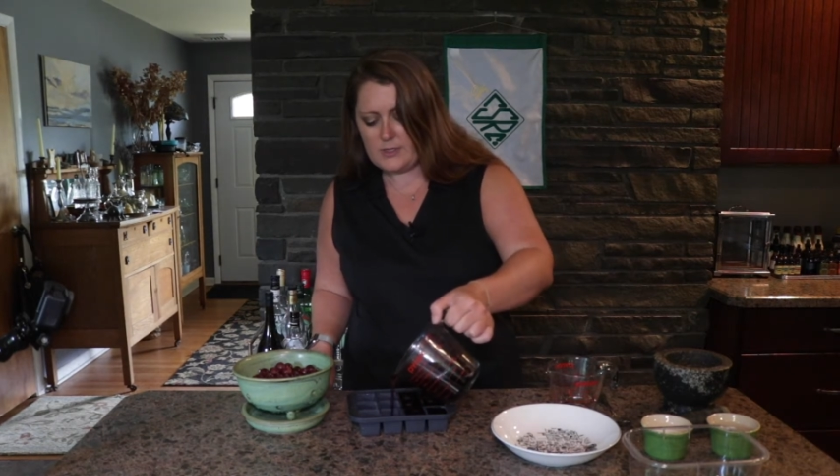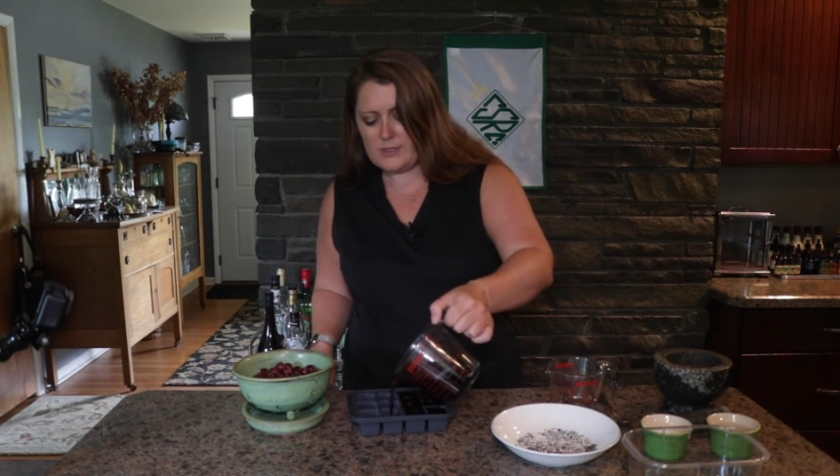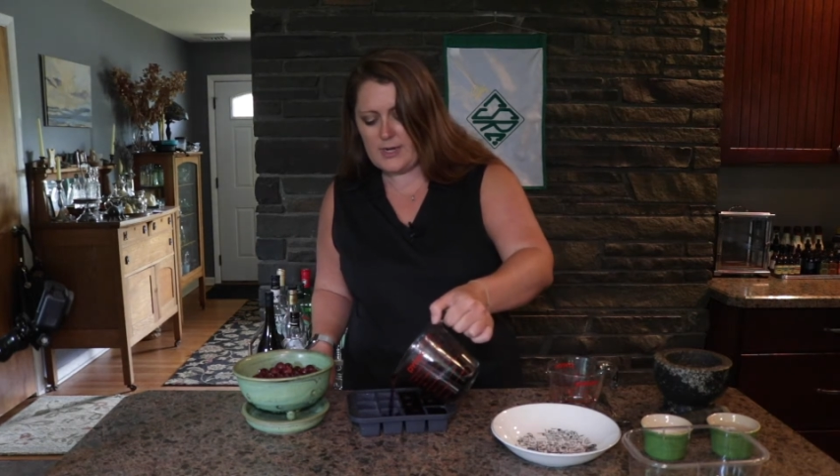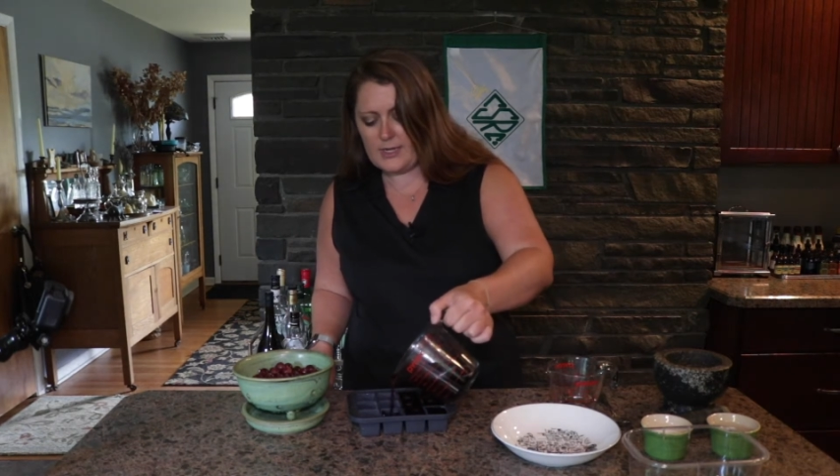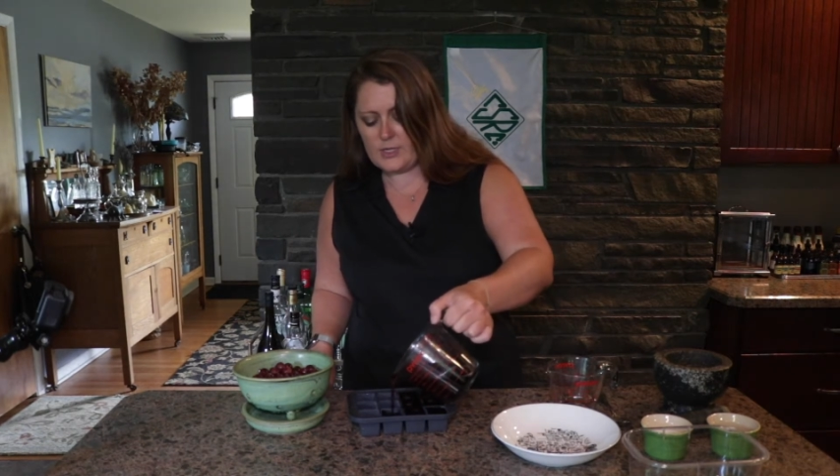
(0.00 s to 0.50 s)

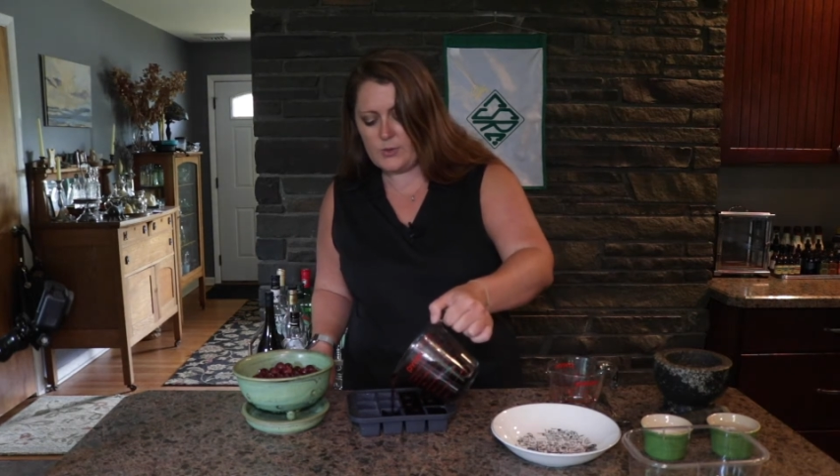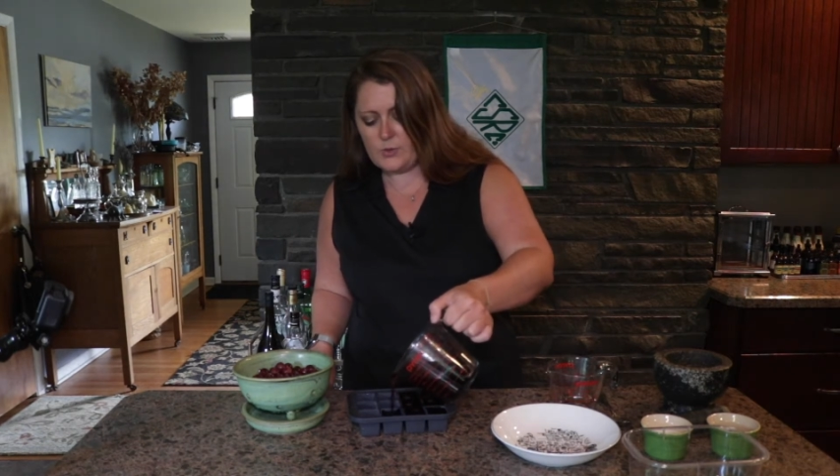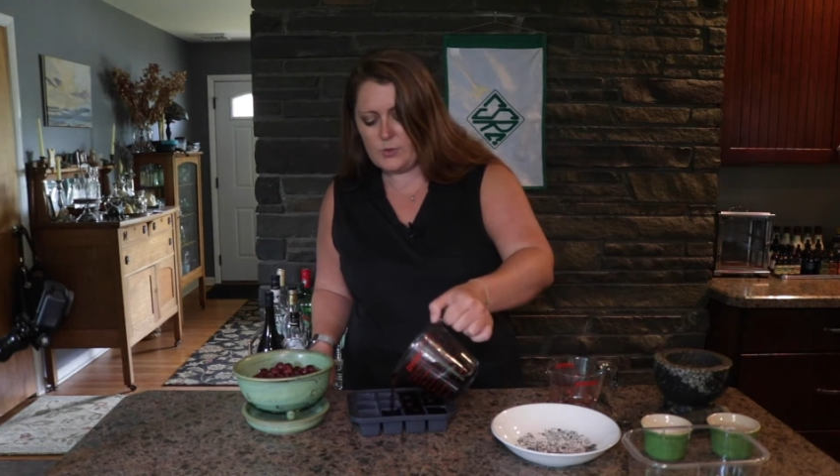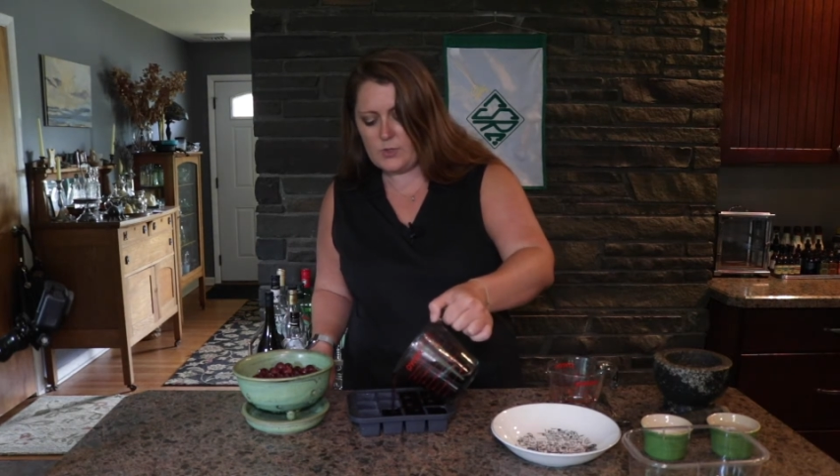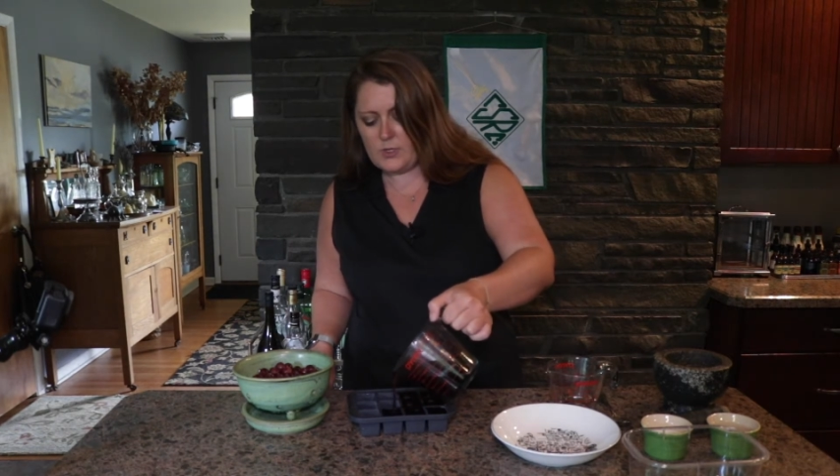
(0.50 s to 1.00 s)

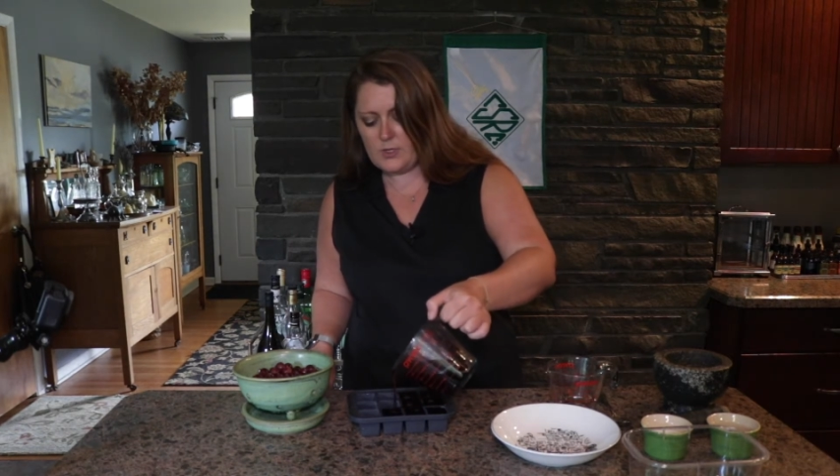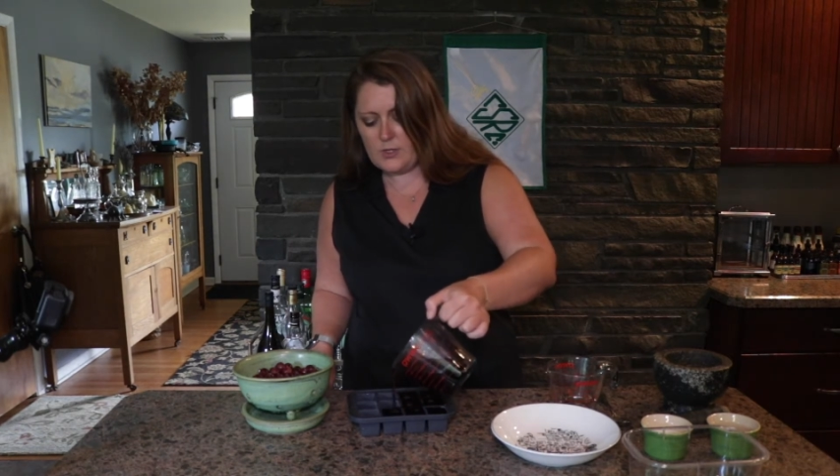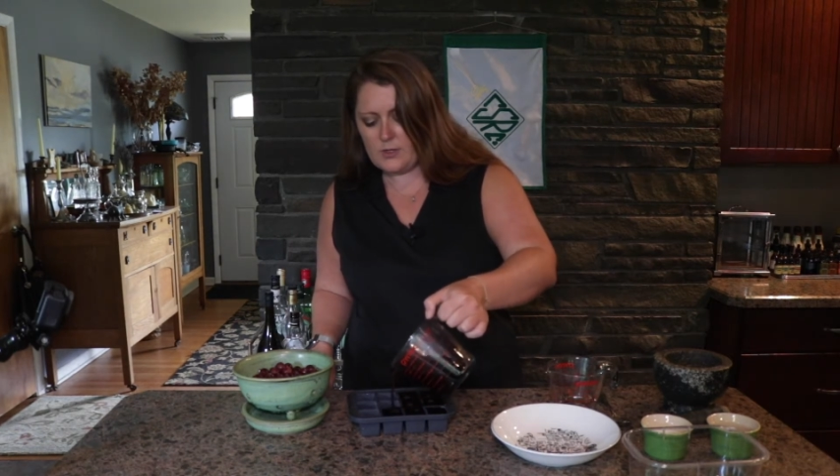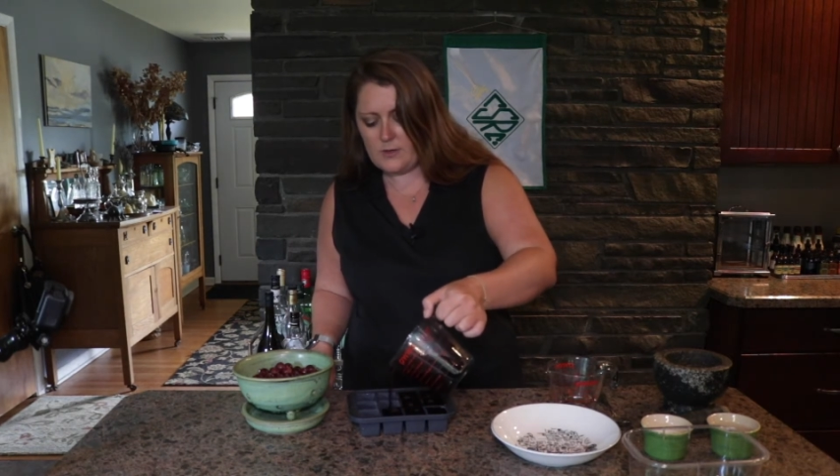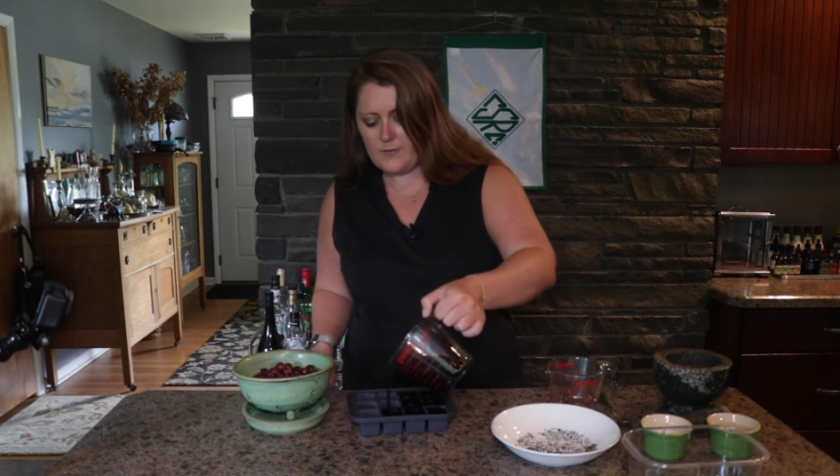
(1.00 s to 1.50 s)
dilute
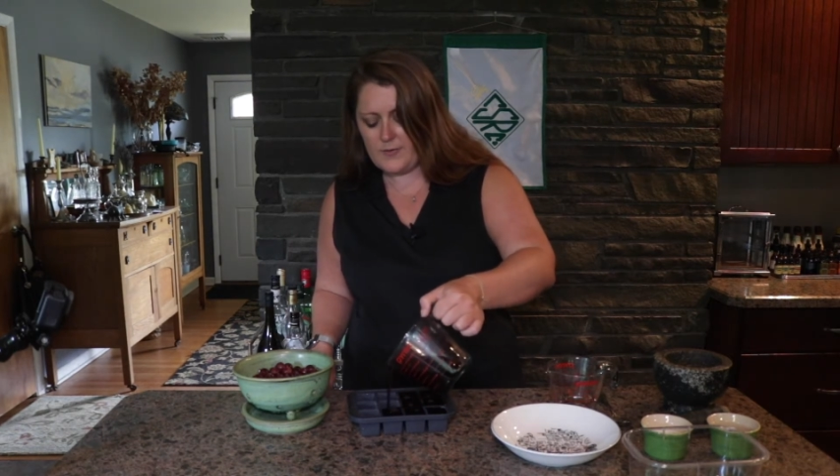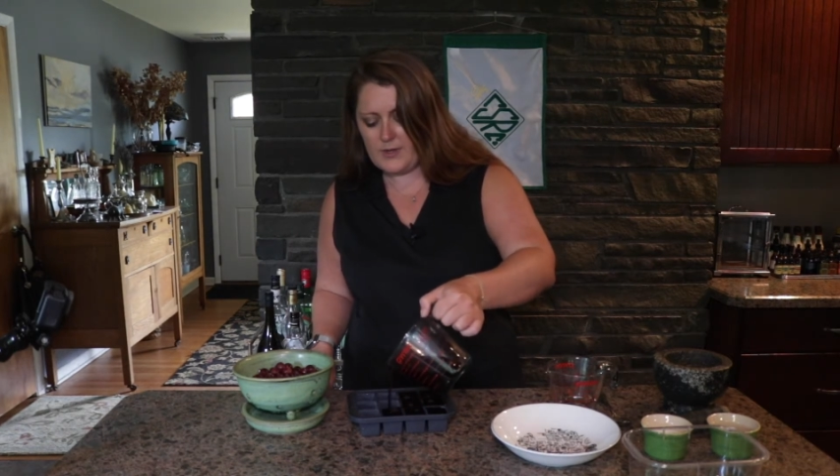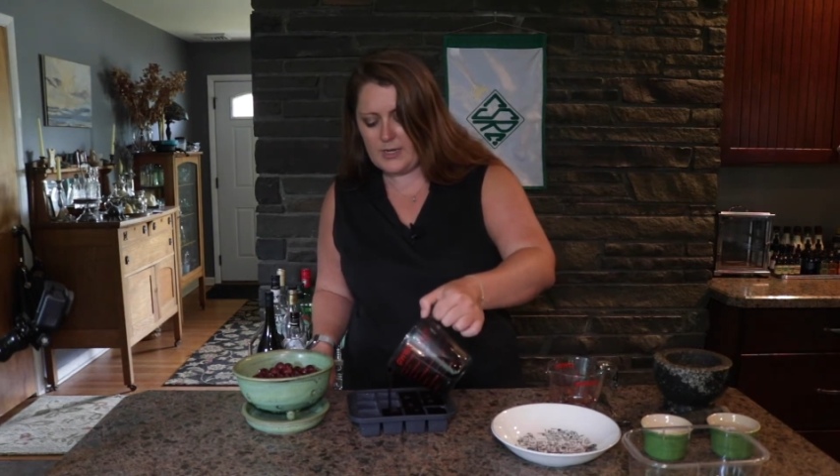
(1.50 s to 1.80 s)
the